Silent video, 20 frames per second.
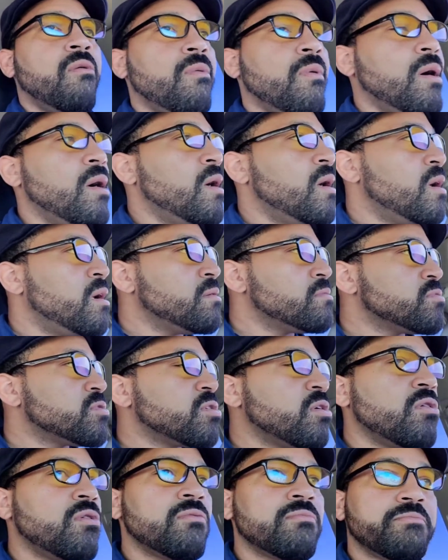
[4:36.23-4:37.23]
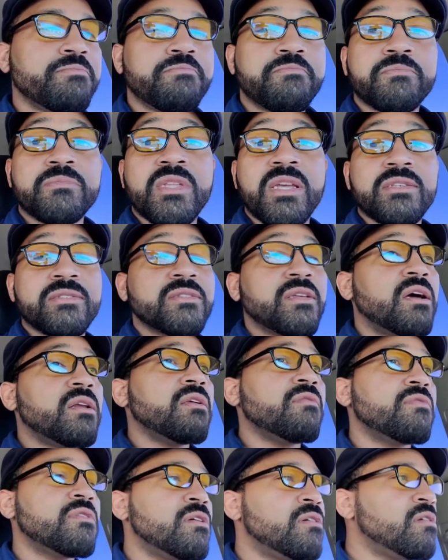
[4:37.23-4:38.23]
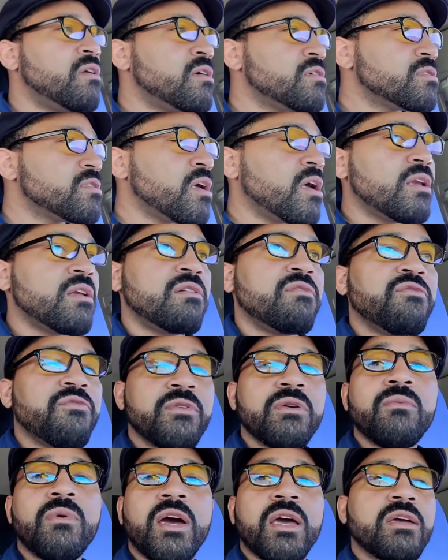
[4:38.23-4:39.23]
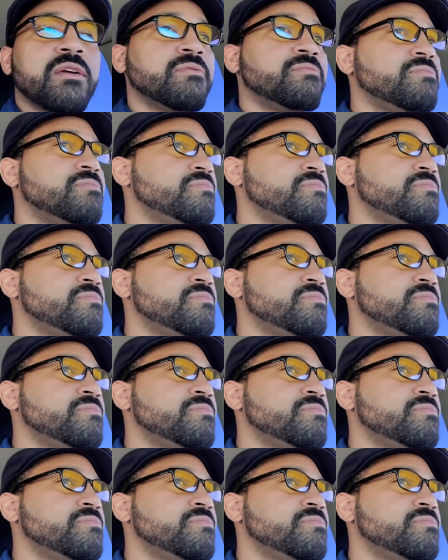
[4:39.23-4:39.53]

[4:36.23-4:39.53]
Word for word: Wow. So it's not even on our side of the freeway.